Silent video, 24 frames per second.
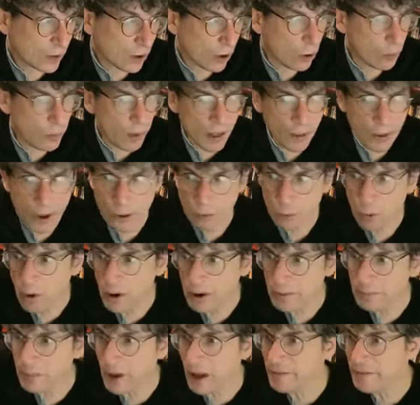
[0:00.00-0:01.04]
oh, by the way,
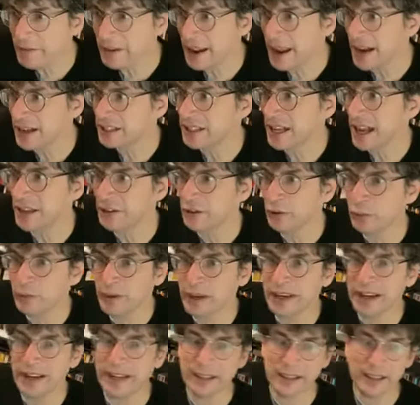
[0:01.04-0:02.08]
Warren Buffett had his annual
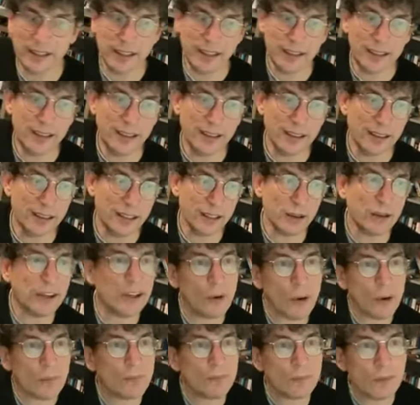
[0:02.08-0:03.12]
meeting. You
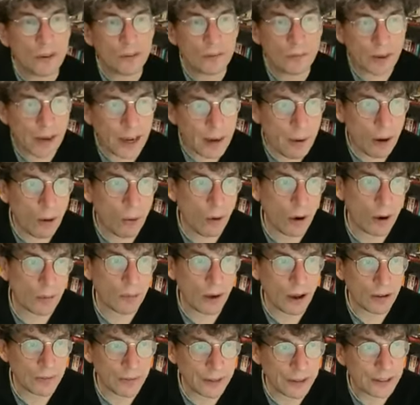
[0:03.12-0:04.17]
know what? Forget about Warren
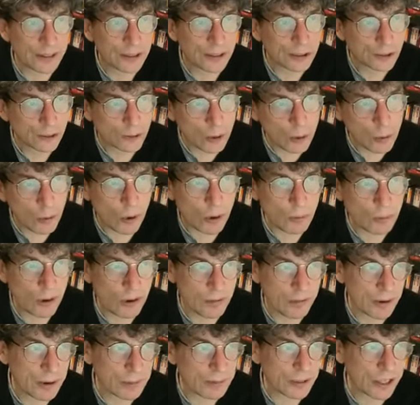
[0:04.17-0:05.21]
Buffett. Screw Warren
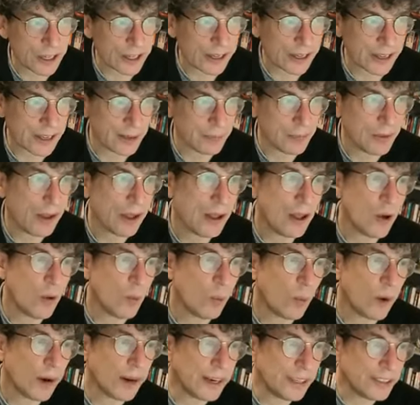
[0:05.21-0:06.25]
Buffett. I'm sick of him.
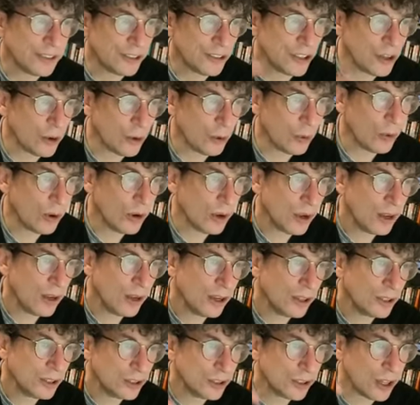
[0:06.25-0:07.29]
We're gonna do
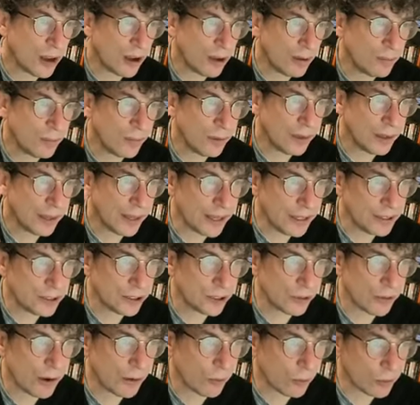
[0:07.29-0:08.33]
some
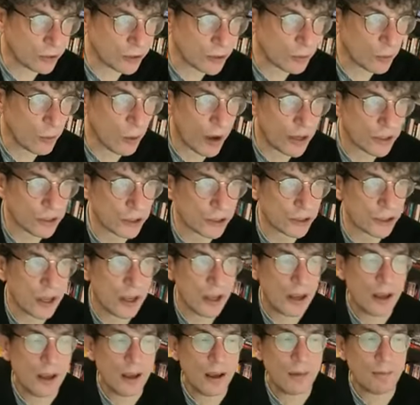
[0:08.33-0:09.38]
Instagram some questions.
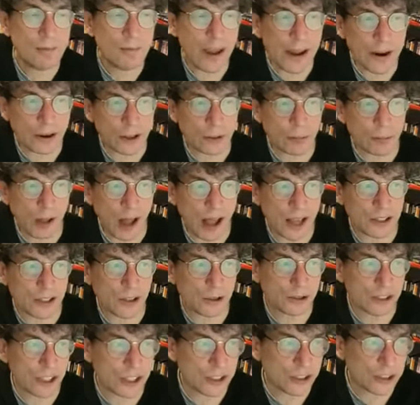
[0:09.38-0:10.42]
Mayor De
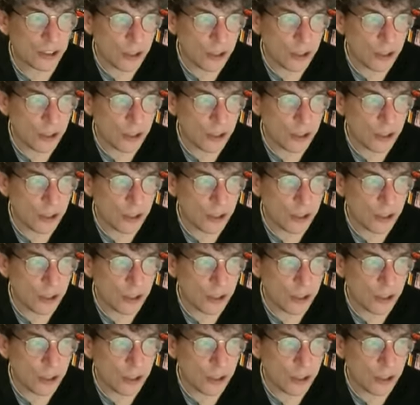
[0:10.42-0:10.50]
Blasio says